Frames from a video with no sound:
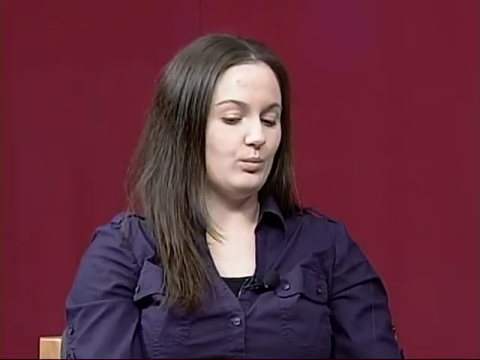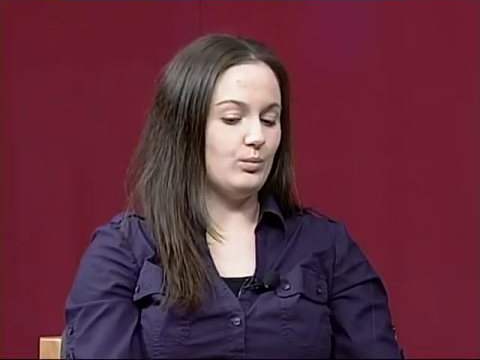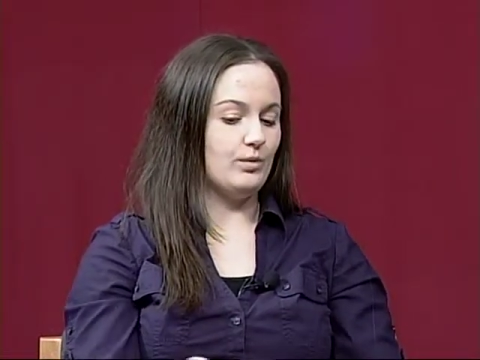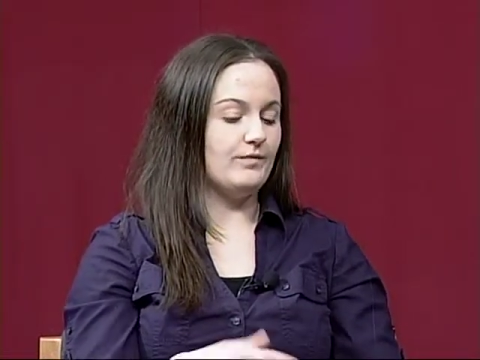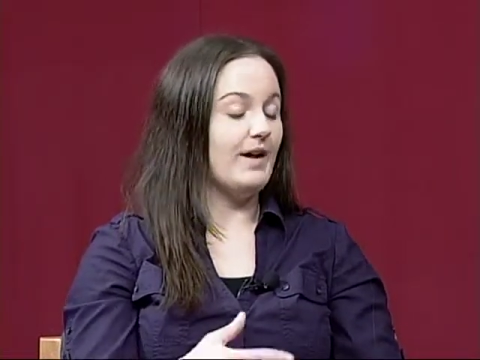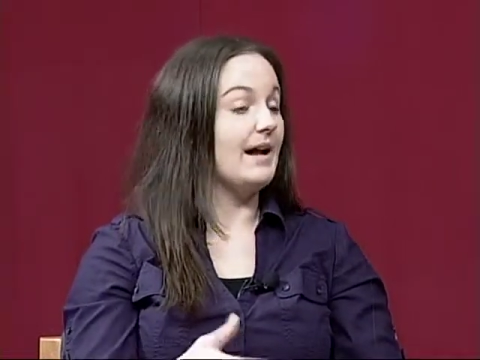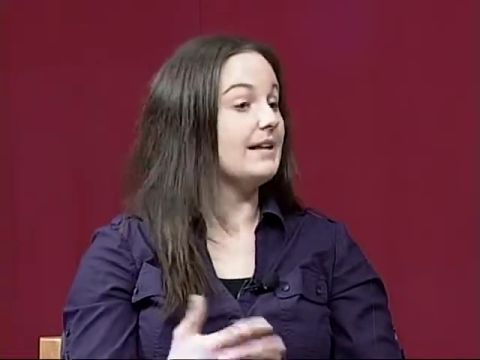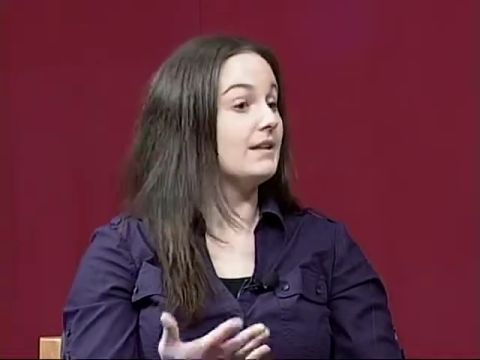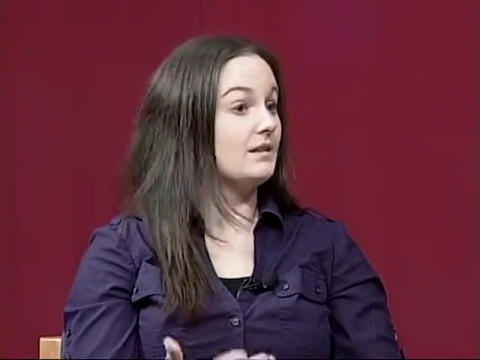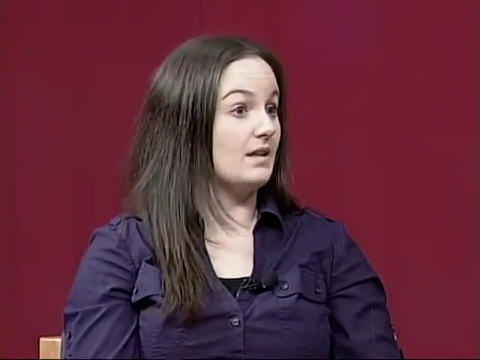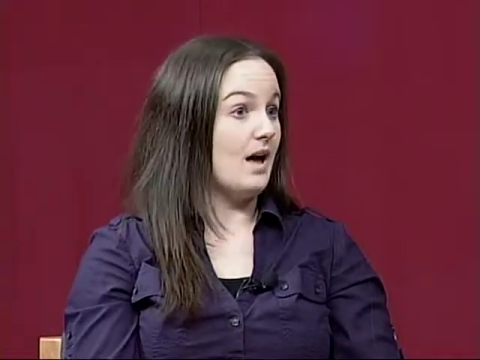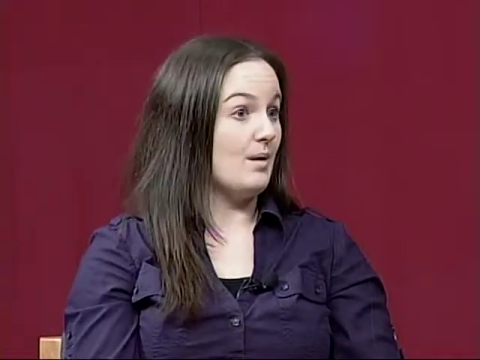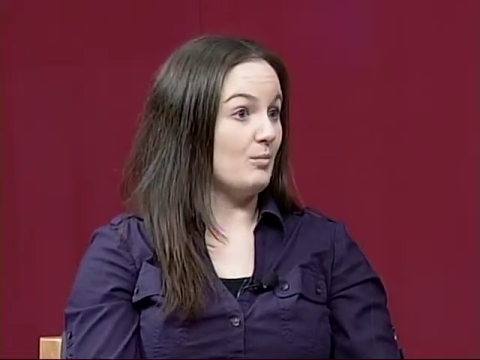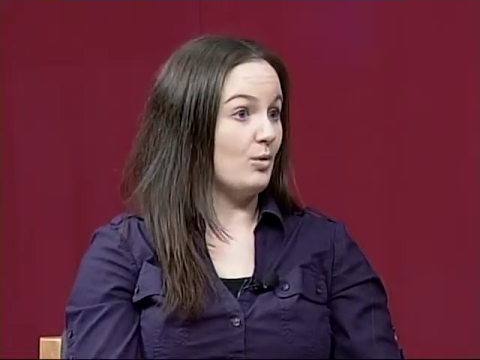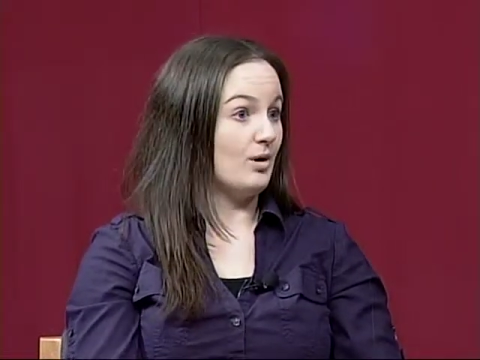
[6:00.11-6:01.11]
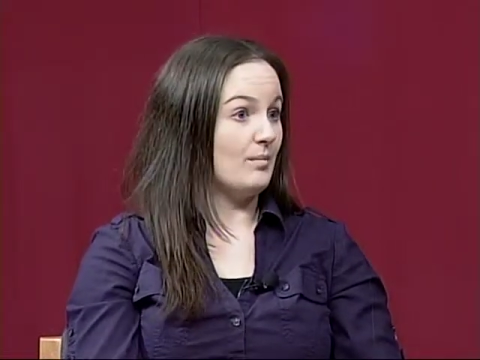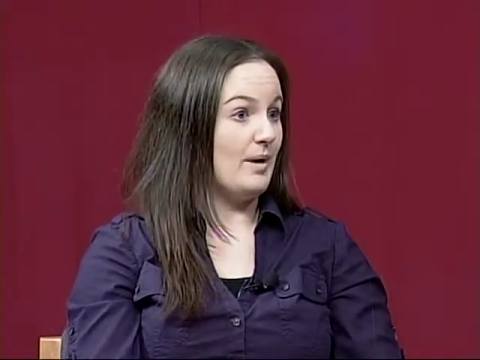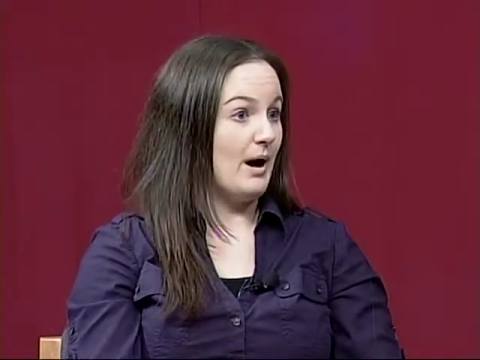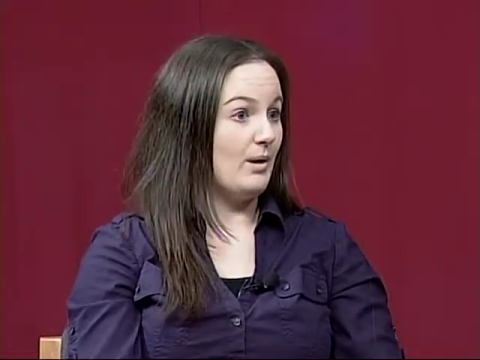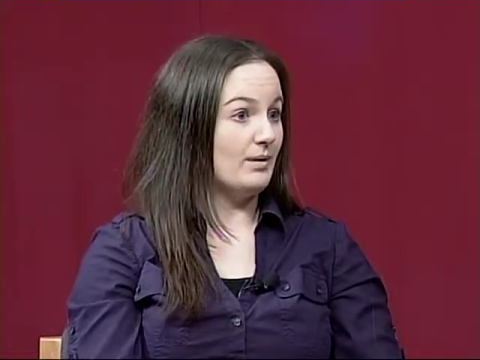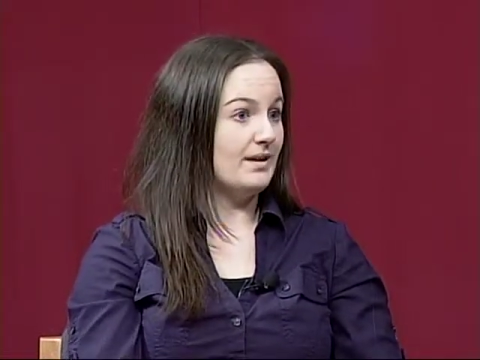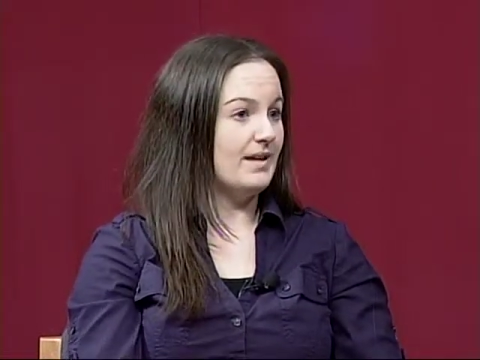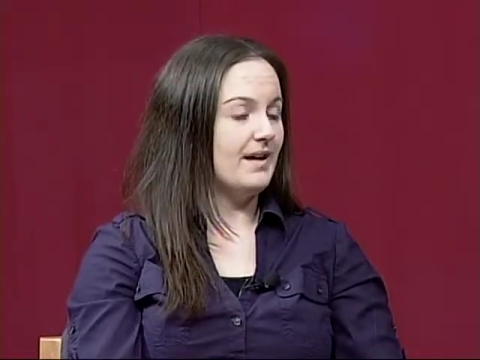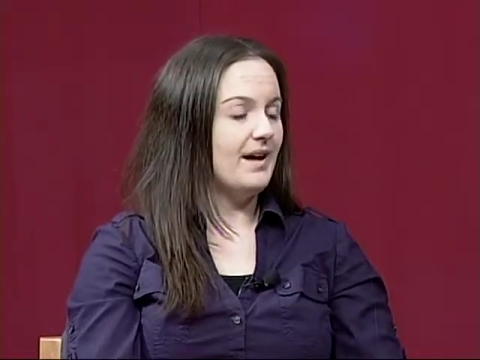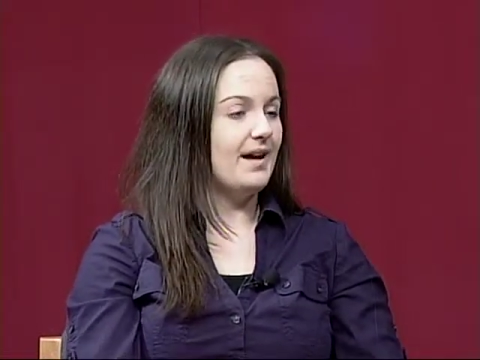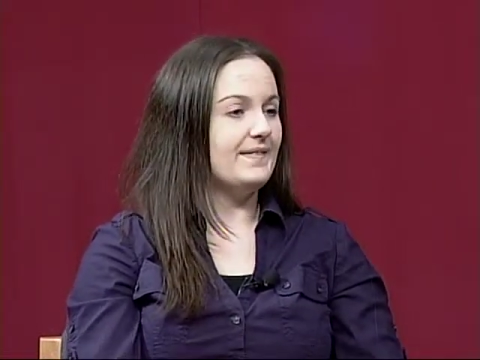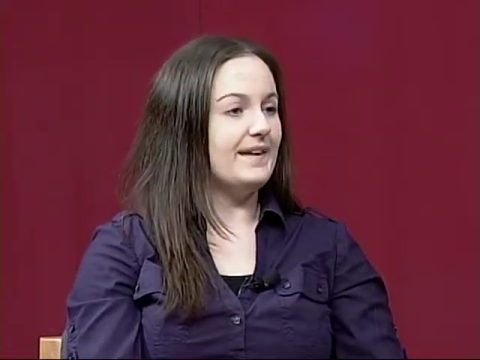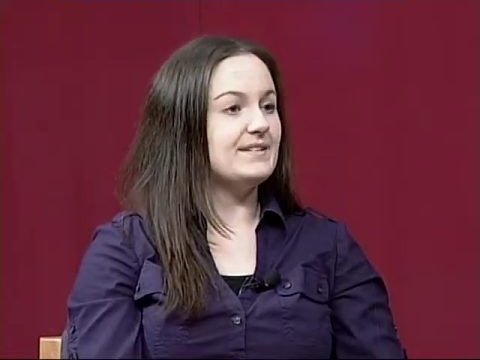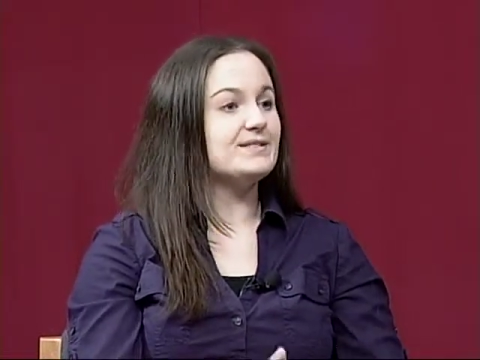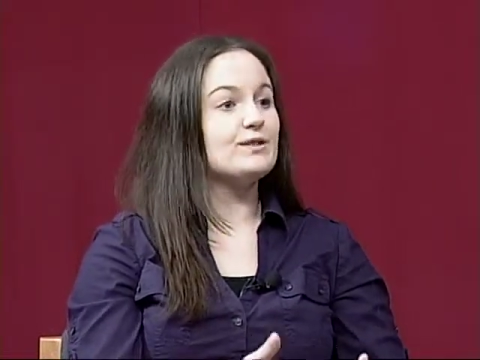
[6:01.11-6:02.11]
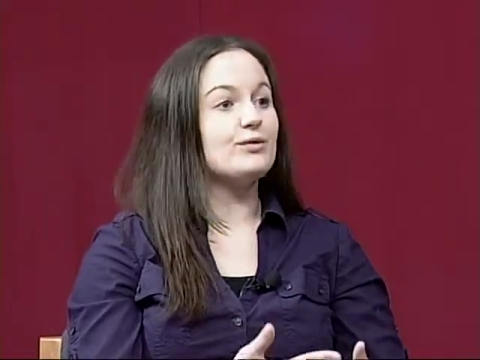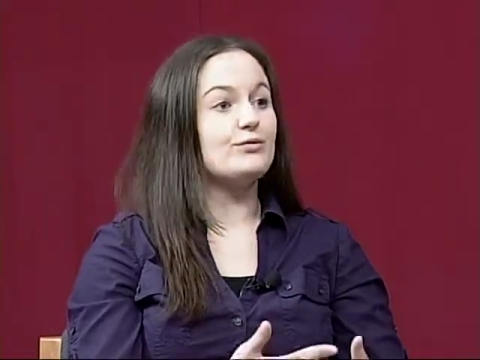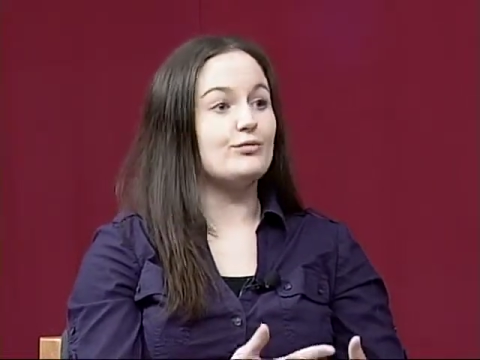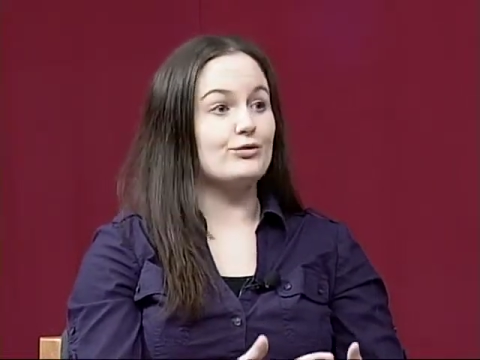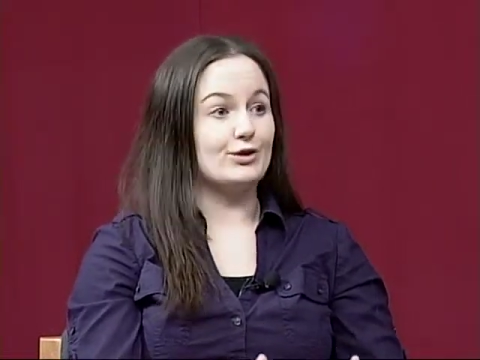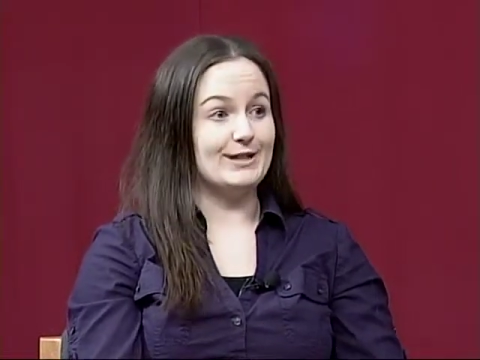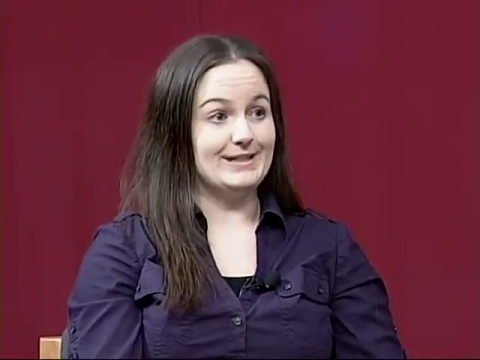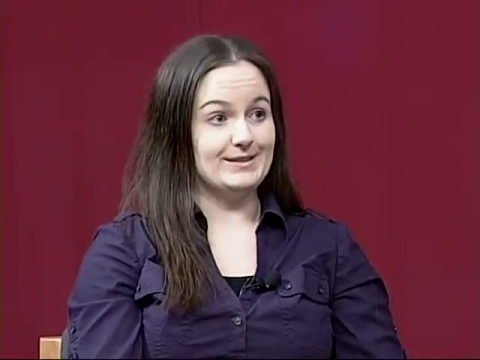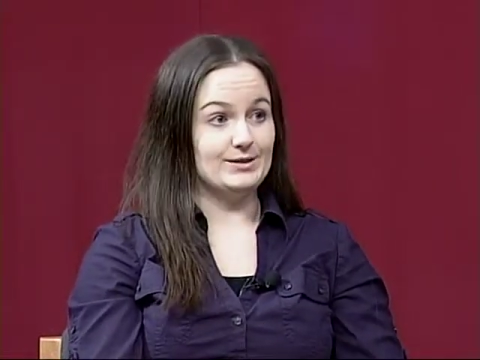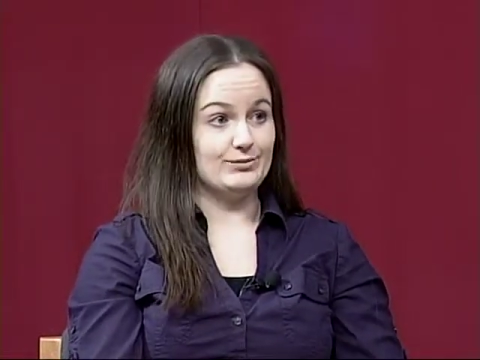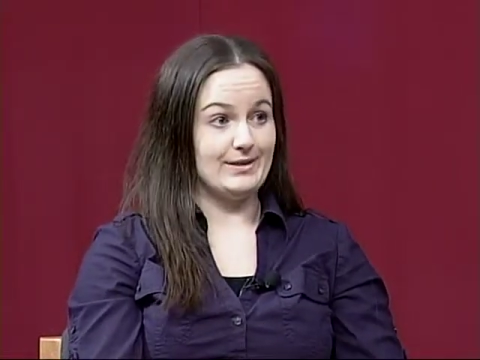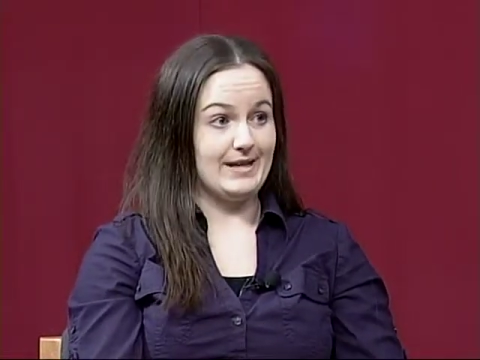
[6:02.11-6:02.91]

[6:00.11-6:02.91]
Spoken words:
we're finding a lot more about, and that's the freeze